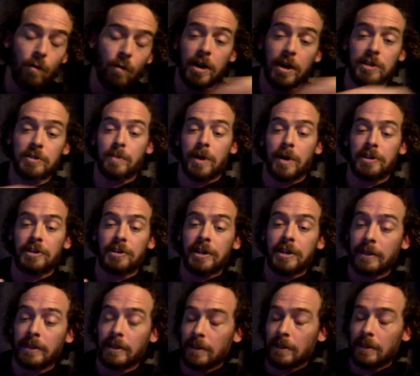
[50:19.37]
One is
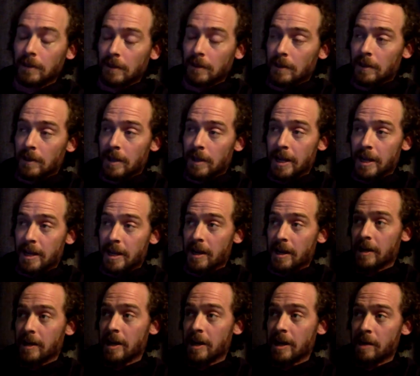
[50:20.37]
budget. In
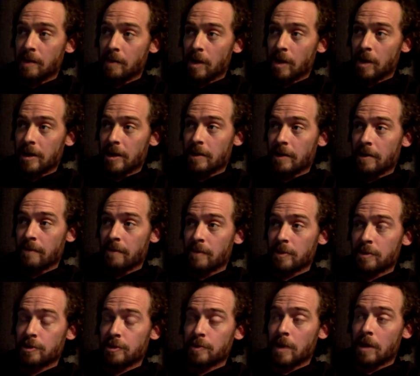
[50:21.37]
the Canadian market, we have
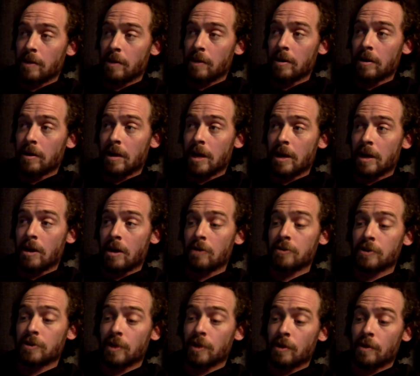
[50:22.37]
much smaller. And
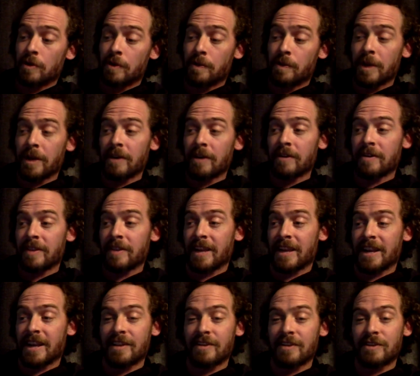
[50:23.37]
also, the bigger
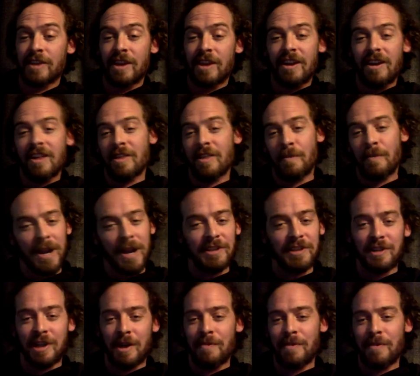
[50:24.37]
thing is, the
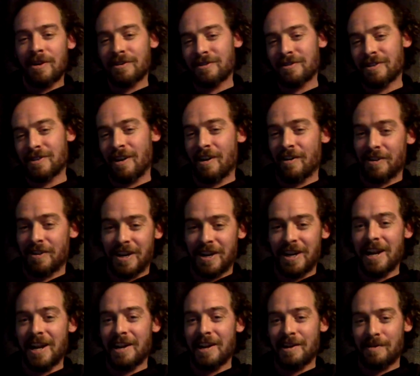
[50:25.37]
biggest numbers are the
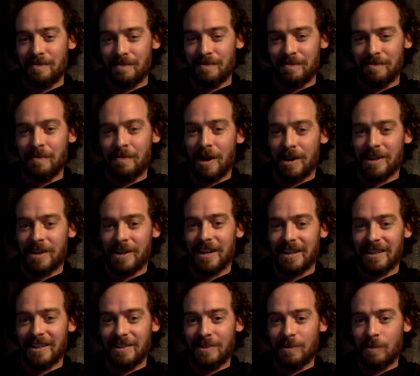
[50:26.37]
Canadian market.
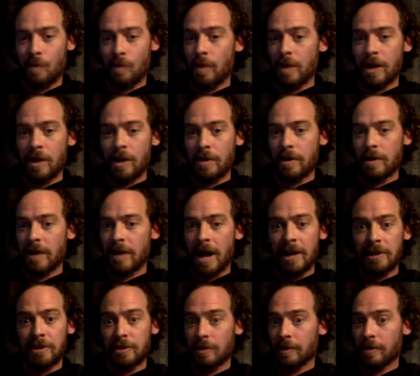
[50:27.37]
When we go
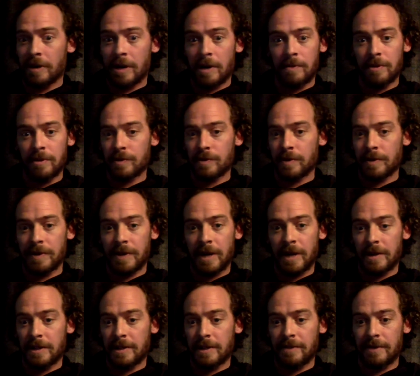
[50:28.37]
international, the numbers aren't
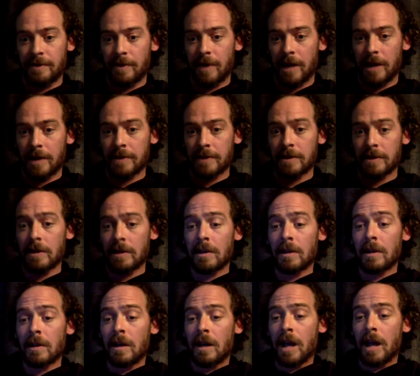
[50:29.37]
there to you guys.
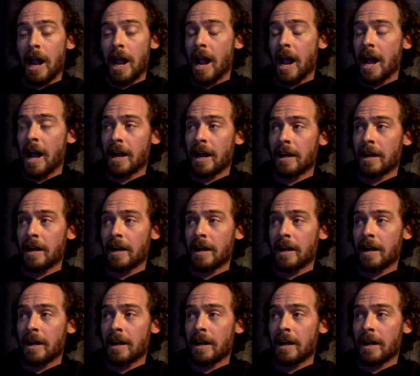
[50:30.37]
Yeah.